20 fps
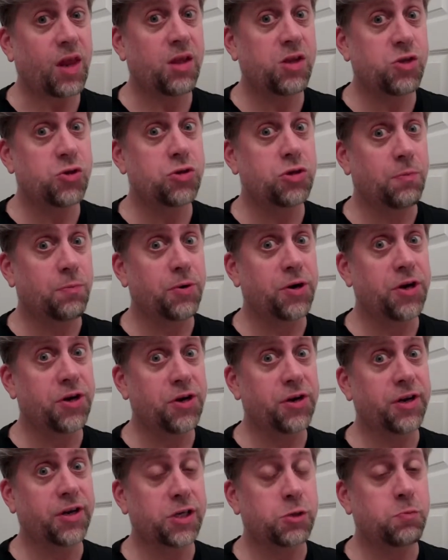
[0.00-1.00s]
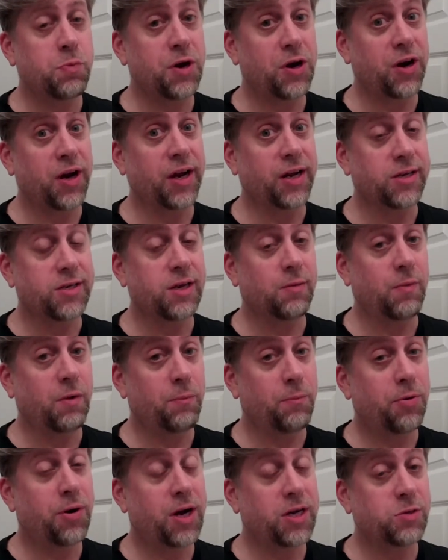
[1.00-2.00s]
This is a pretty good experience. I'm
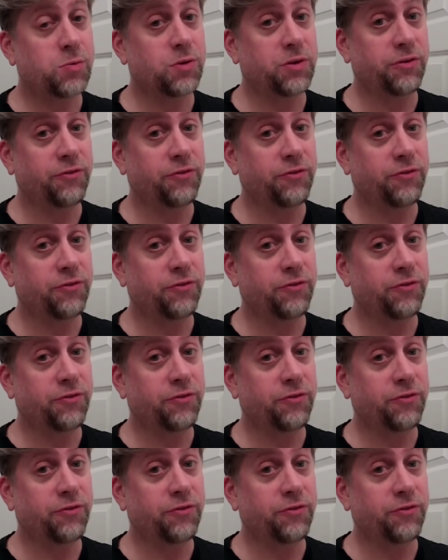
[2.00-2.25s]
impressed with